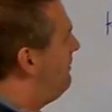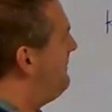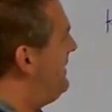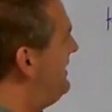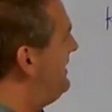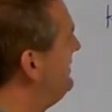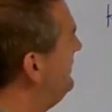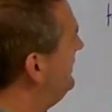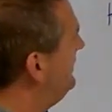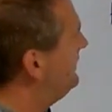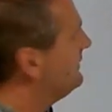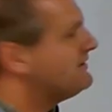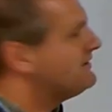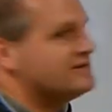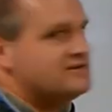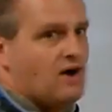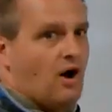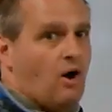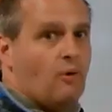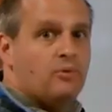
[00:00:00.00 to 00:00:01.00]
me,
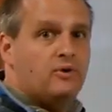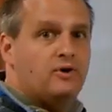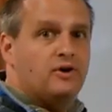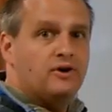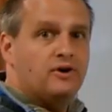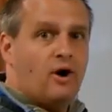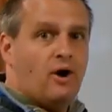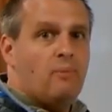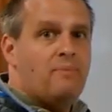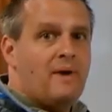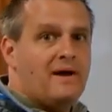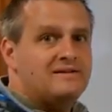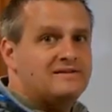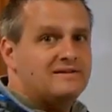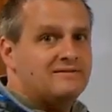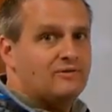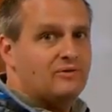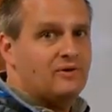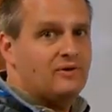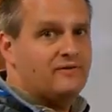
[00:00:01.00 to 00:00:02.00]
because our good old
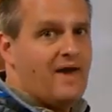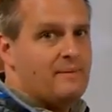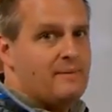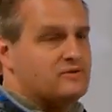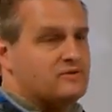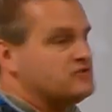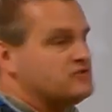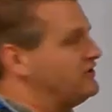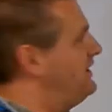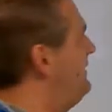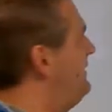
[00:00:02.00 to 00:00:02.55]
basic rule of chemistry,